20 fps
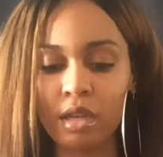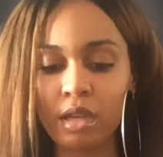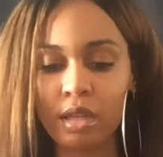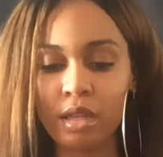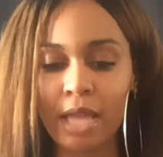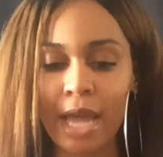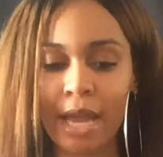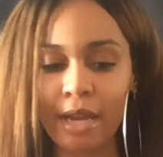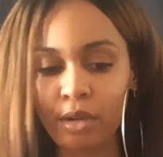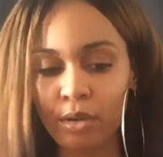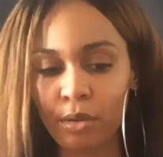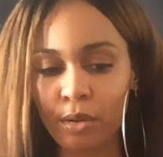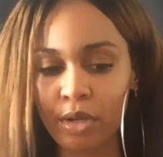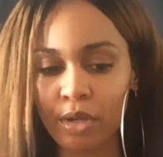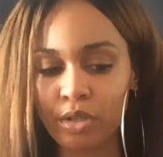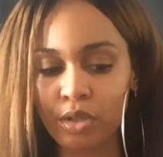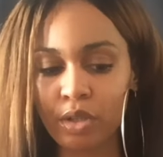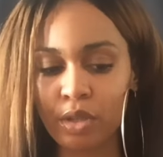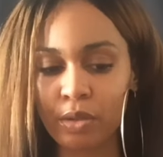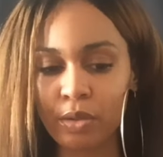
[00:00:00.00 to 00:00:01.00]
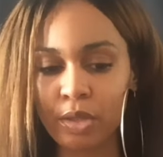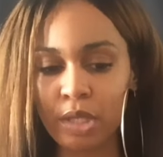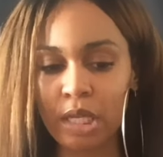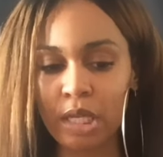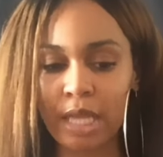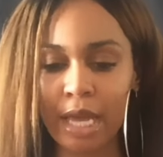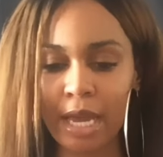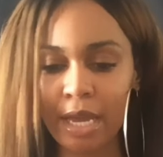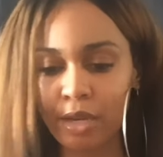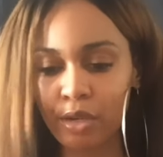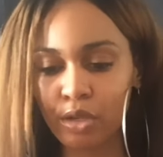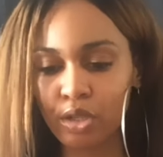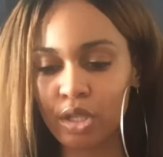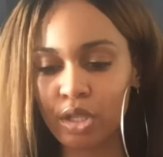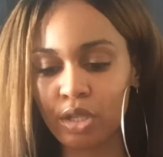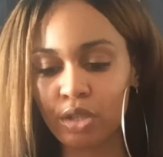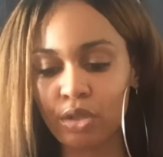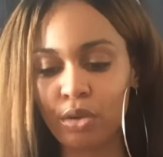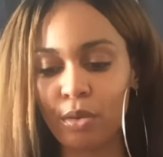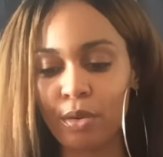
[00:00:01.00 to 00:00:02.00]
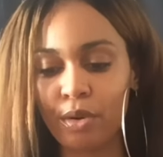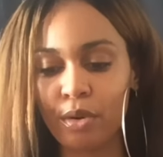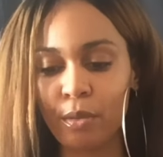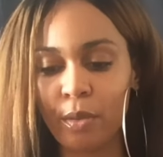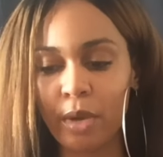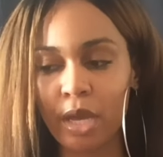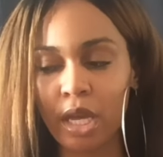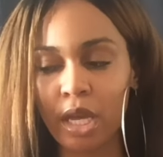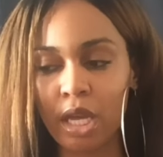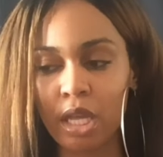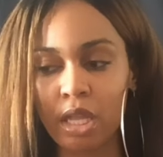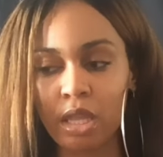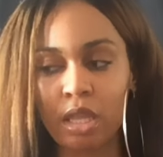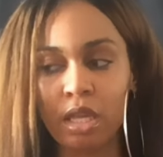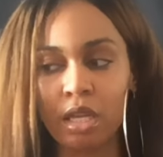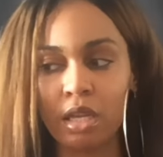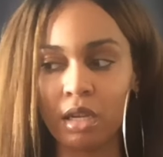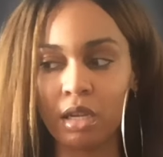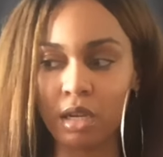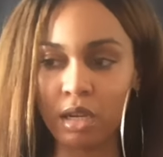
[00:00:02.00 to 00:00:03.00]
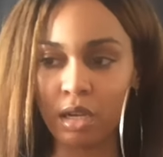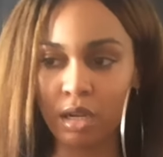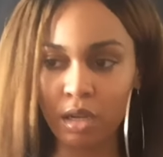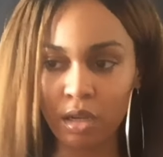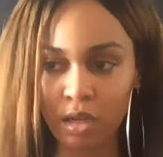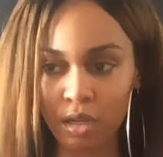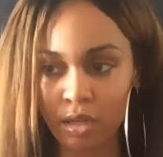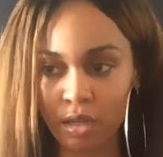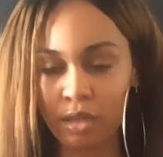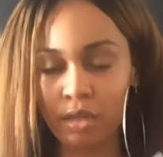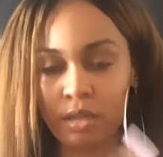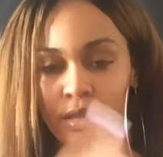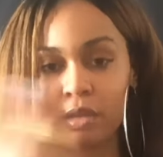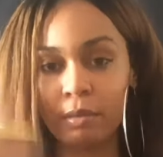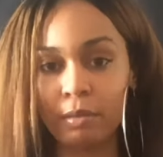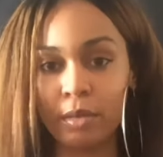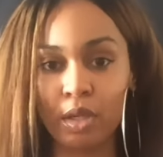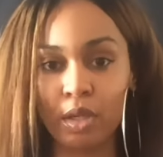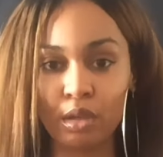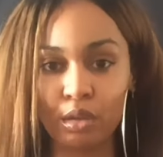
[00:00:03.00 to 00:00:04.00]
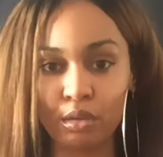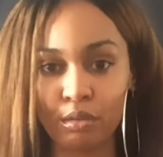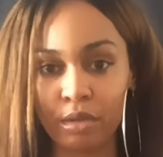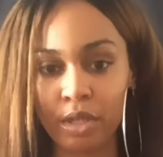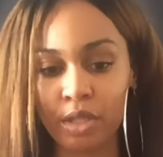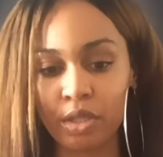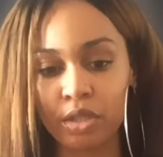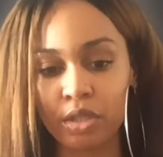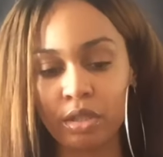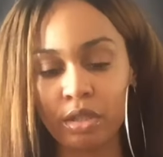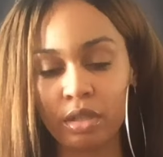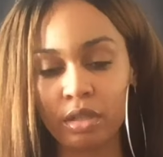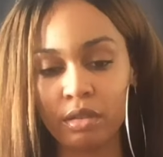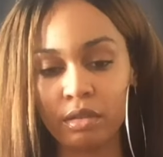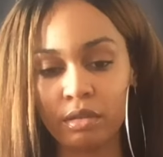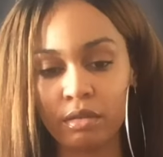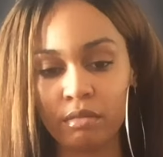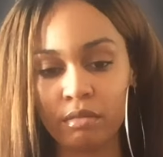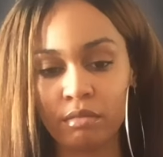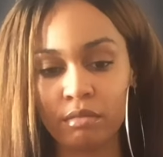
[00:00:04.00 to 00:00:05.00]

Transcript: that door is closing, that energy is going away and then something new rushes in